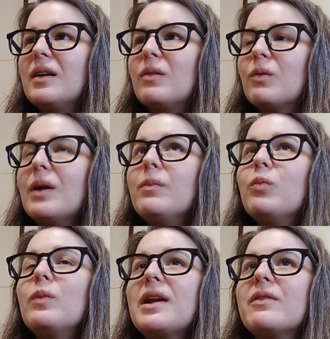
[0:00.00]
right
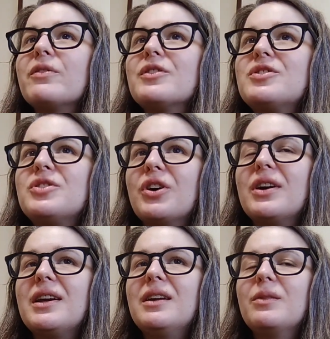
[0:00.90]
when I first
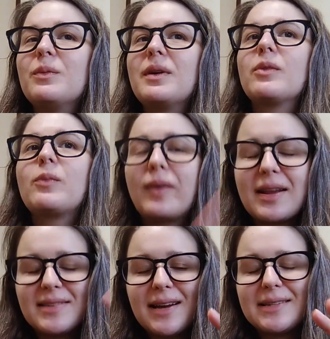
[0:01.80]
started, when I
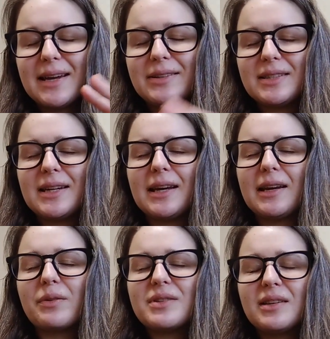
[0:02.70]
sat down today and
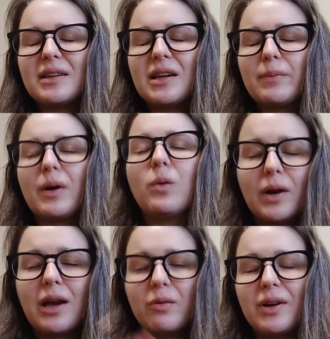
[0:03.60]
I was thinking about what I
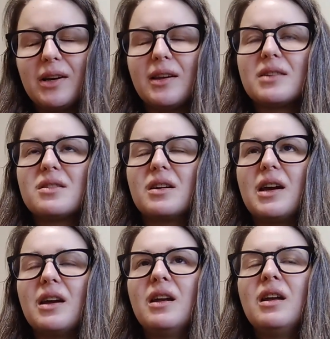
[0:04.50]
had written
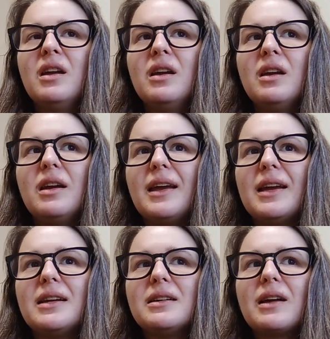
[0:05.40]
yesterday,
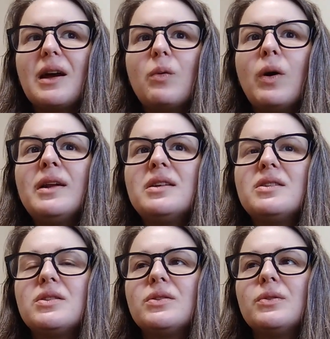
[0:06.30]
and I wanted
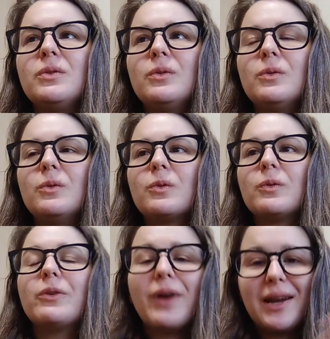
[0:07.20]
to
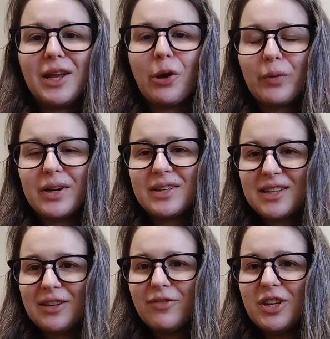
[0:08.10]
rewrite it. I wanted to
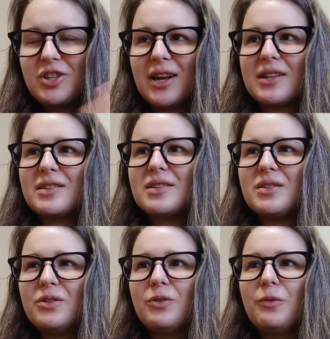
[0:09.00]
give it a chance
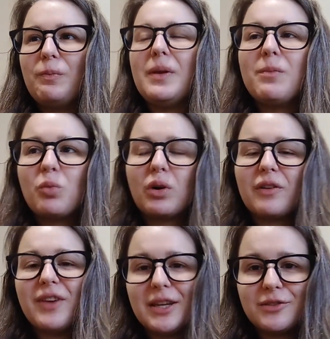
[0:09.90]
to be more of
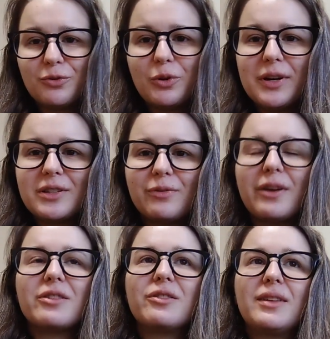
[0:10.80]
his voice
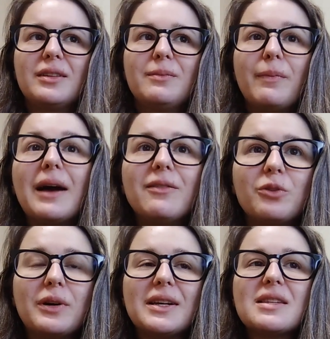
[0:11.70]
rather than my
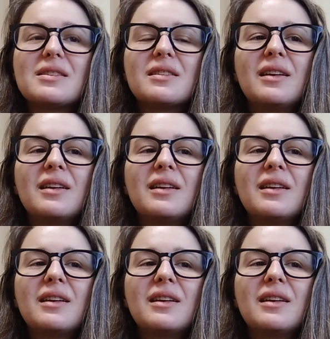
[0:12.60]
voice,